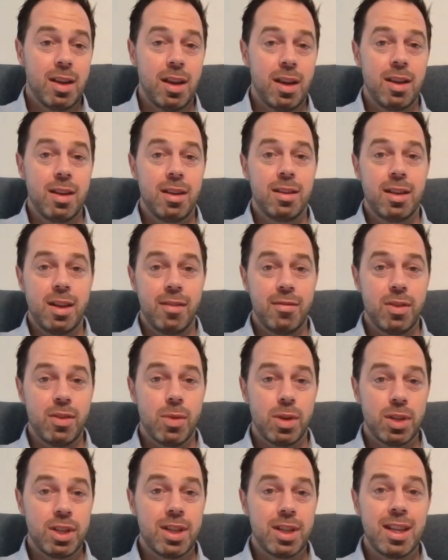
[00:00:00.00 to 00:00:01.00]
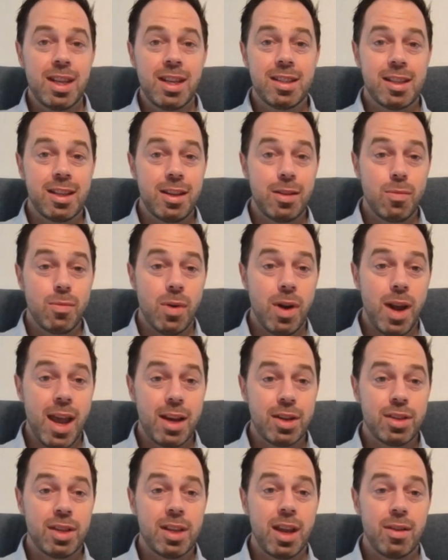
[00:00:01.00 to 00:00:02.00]
you know, if you're watching this and you want to
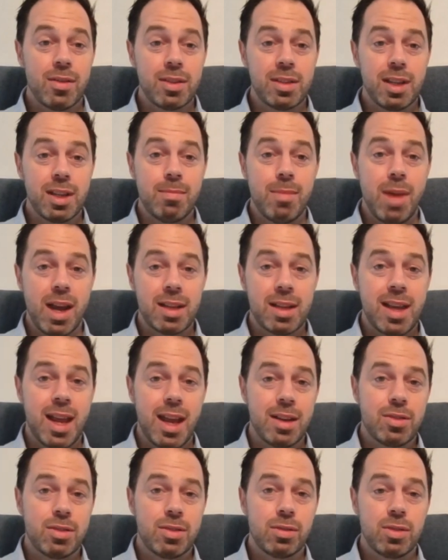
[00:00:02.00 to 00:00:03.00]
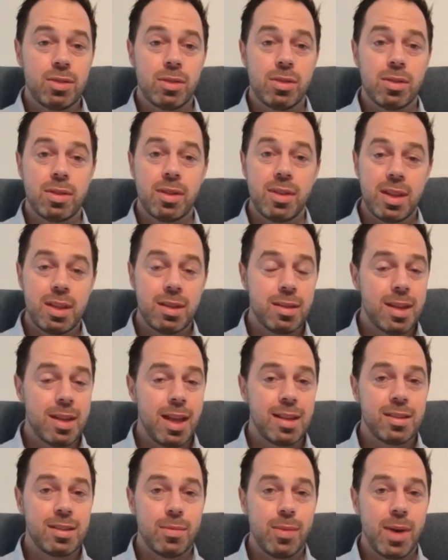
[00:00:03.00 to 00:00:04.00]
actually go and see Mark's actual talk, then
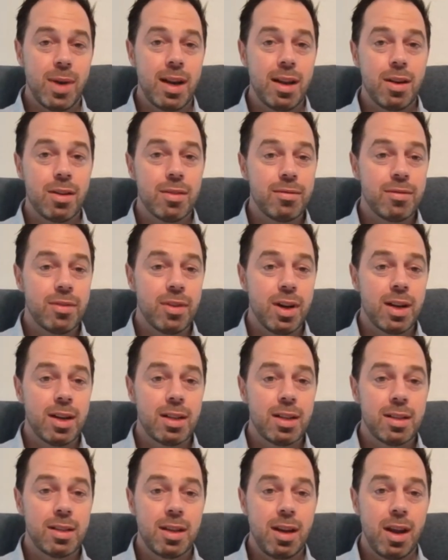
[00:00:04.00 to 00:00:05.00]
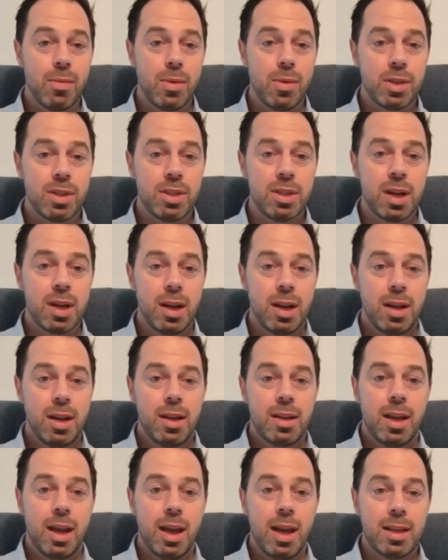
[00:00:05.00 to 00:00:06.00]
that's the way to go and find it. Go watch
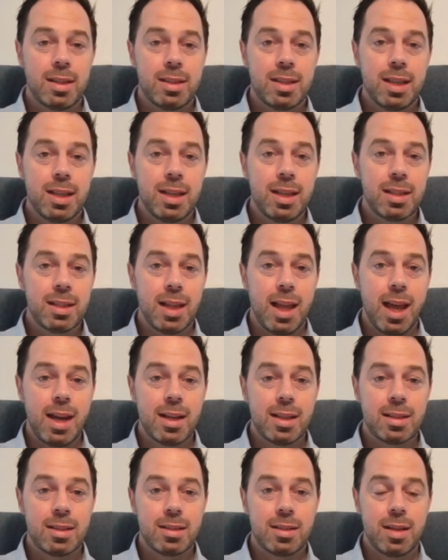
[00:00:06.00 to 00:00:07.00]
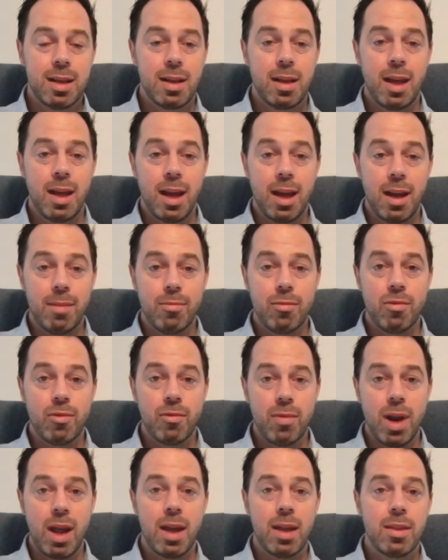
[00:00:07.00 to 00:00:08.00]
Cindy's latest,
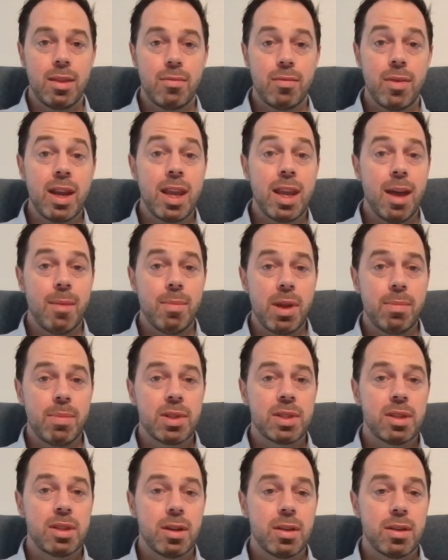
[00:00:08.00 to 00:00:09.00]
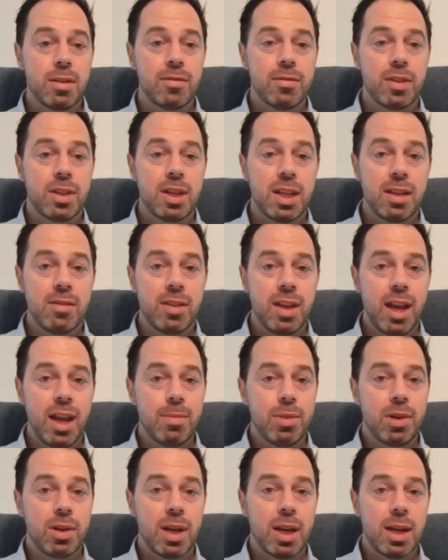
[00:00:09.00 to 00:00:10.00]
the recap episode of the
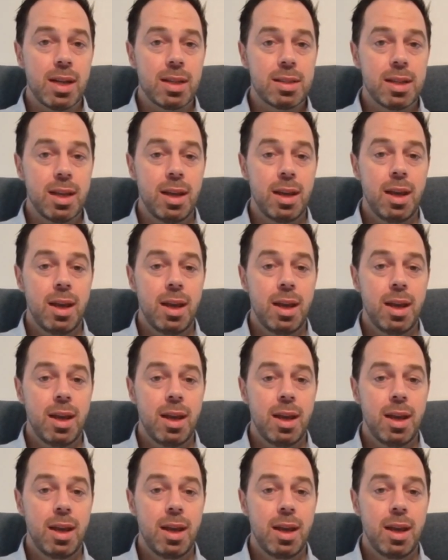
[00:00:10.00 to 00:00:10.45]
DVA podcast.